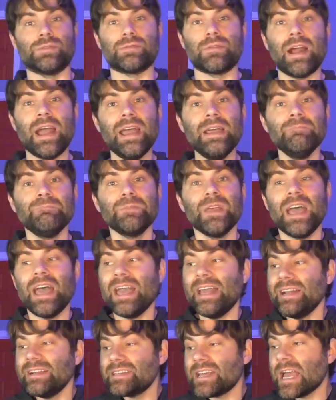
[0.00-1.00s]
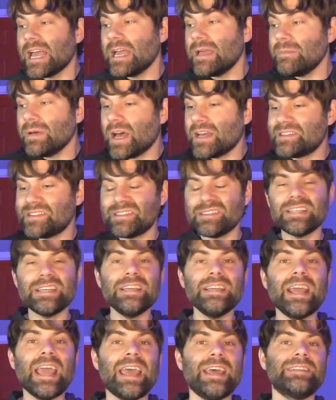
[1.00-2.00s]
right? Anytime a
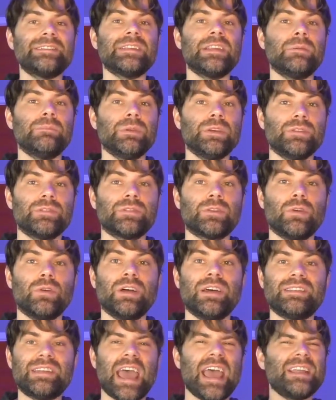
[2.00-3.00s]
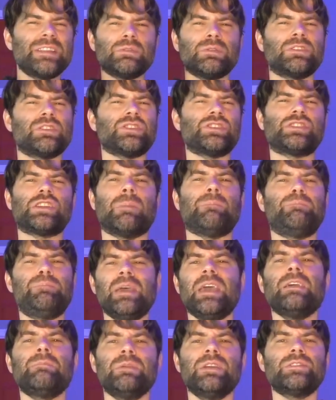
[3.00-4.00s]
scene ends in a musical, it ends with just a
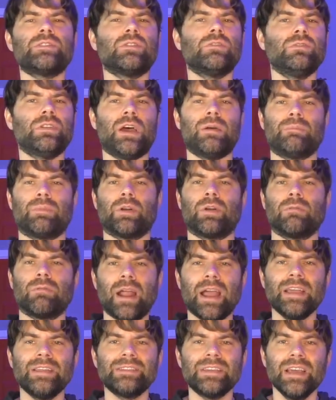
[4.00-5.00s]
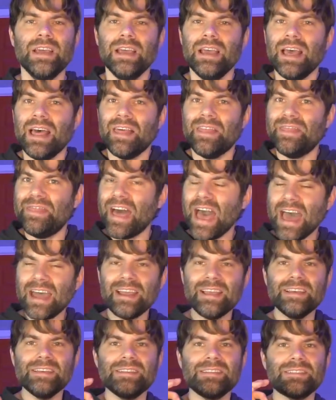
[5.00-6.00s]
big musical number, right? That
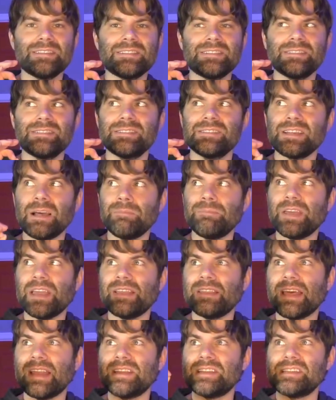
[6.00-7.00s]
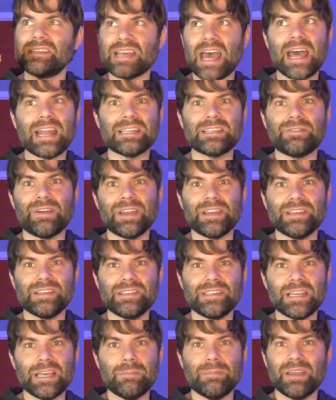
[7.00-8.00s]
is something that is satisfying to
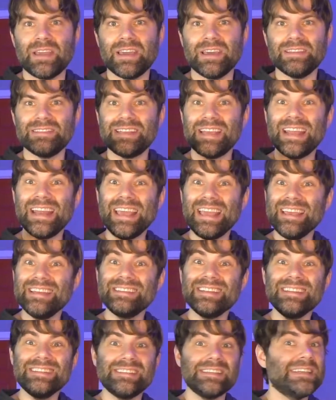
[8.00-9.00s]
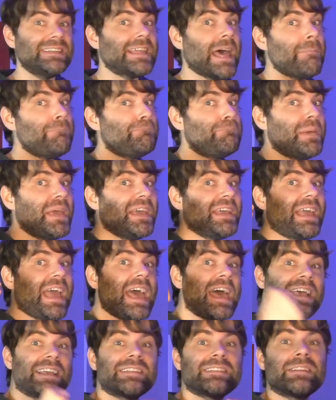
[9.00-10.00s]
see because it is indeed that big
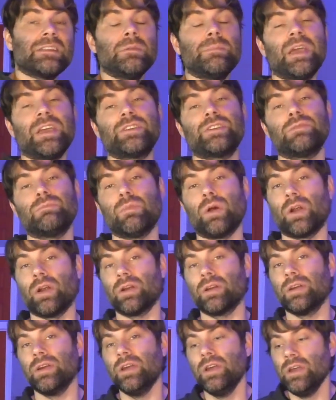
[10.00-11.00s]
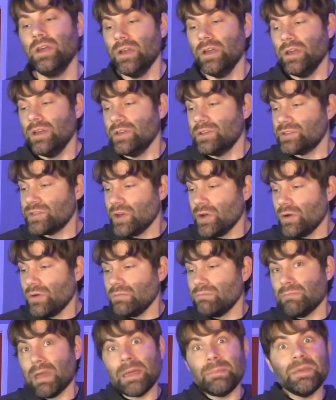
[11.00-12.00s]
exclamation mark.
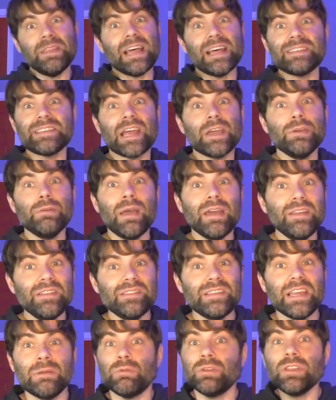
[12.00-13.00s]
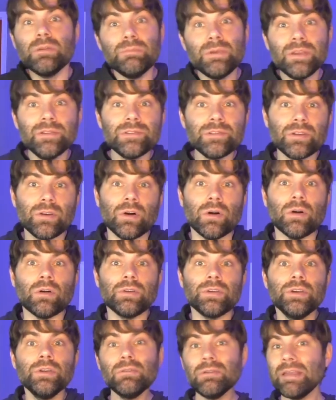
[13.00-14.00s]
So maybe that's how you end a scene with a musical.
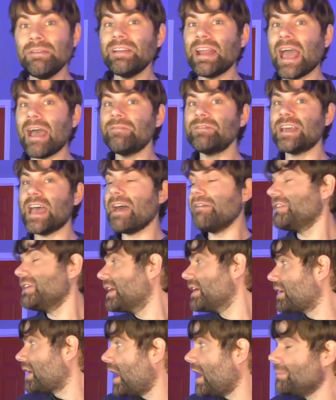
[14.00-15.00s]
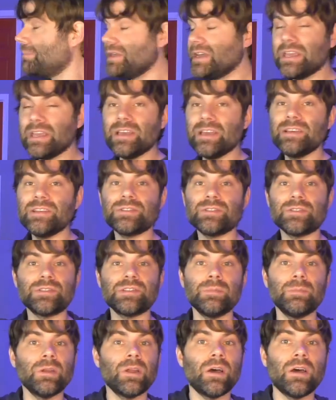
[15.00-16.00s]
You don't even have to have an accompanist or
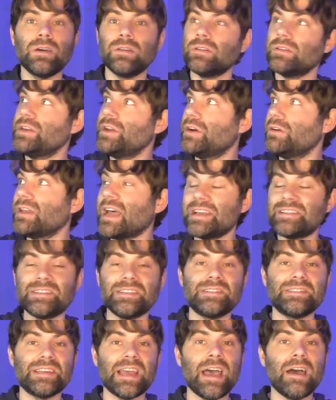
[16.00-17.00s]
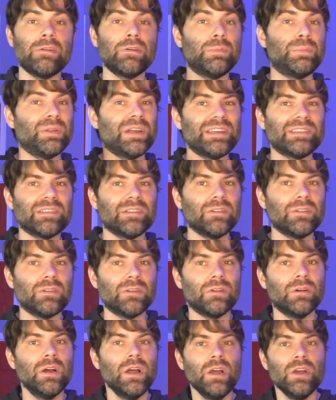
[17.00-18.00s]
someone on, lights and sound who plays a
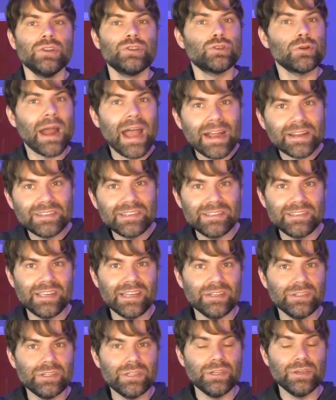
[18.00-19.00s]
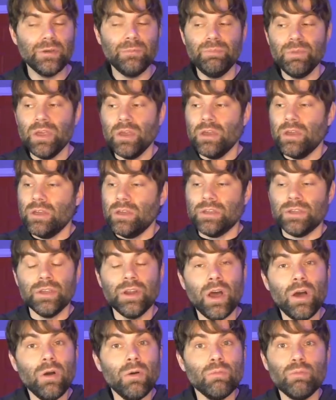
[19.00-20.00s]
little track to sing to.
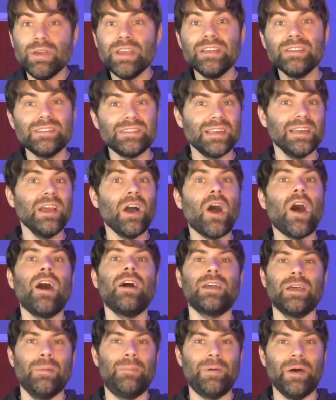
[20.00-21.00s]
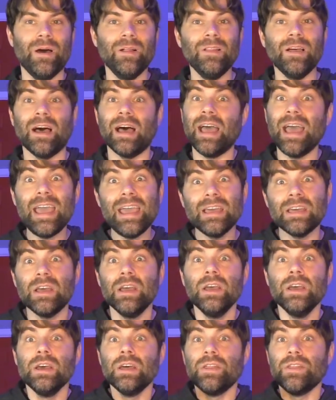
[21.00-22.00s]
We can sing a cappella. Hey,
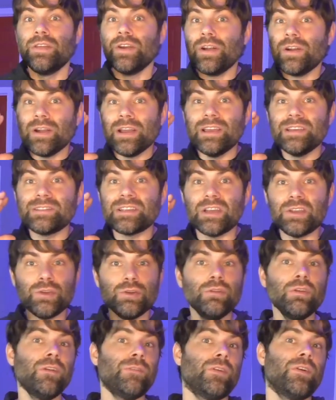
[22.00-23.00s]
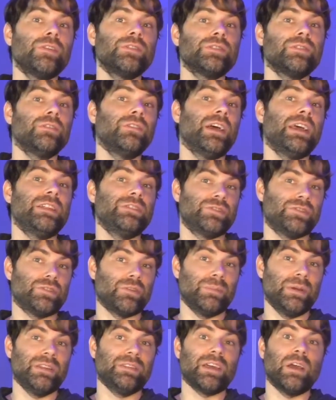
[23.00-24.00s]
there is a universal
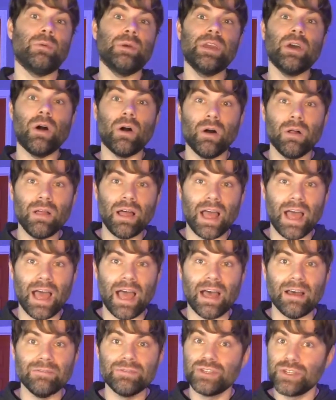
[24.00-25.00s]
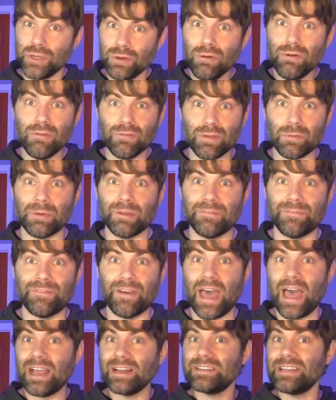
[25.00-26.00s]
instrument that we all have, 2 of them in
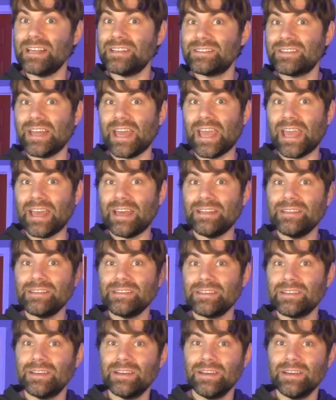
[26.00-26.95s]
fact. It's the hands